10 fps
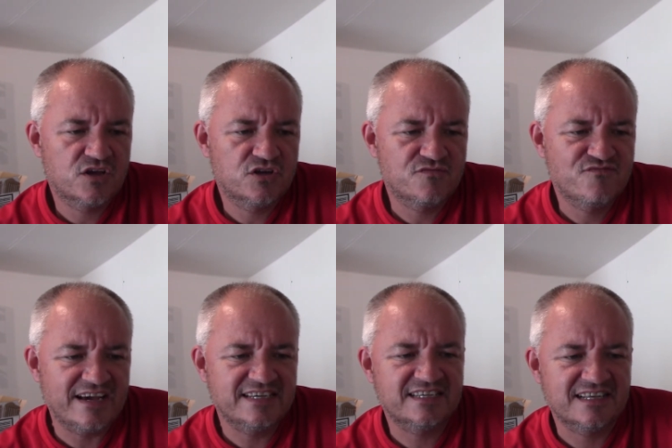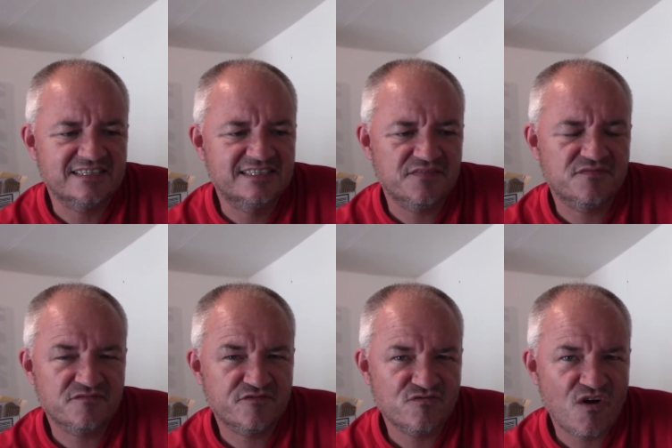you're racing in different
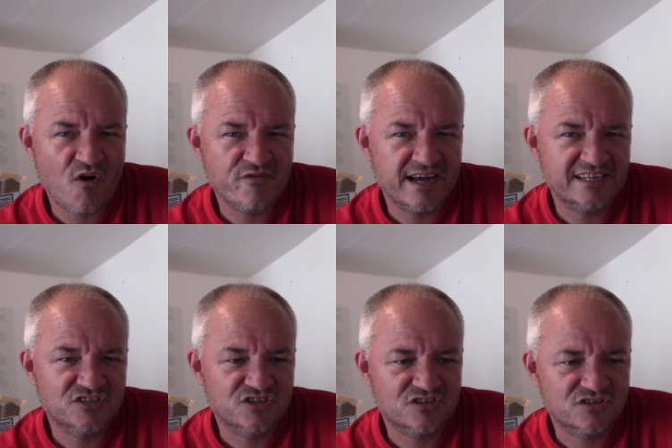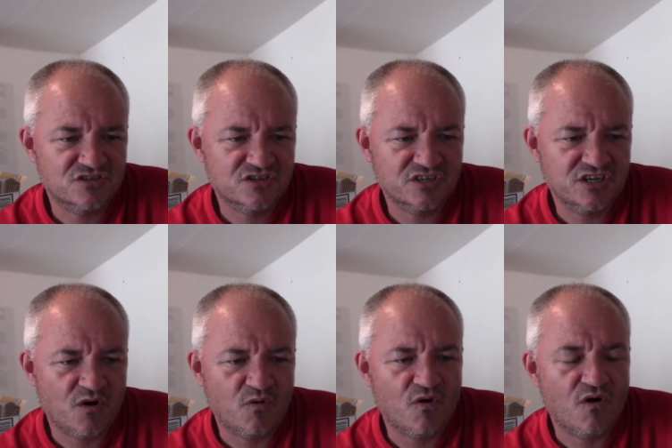Ferrari engines, you
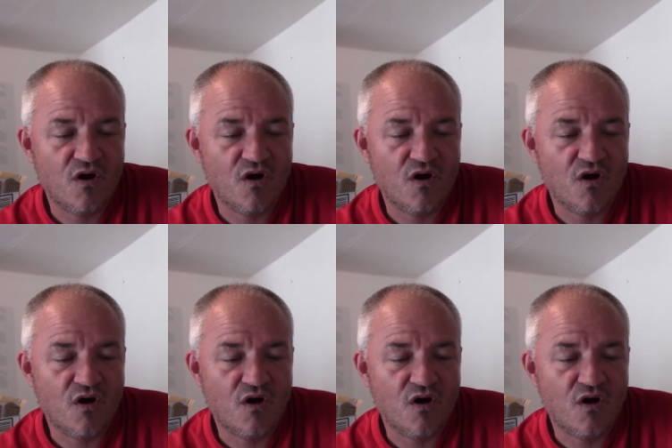know,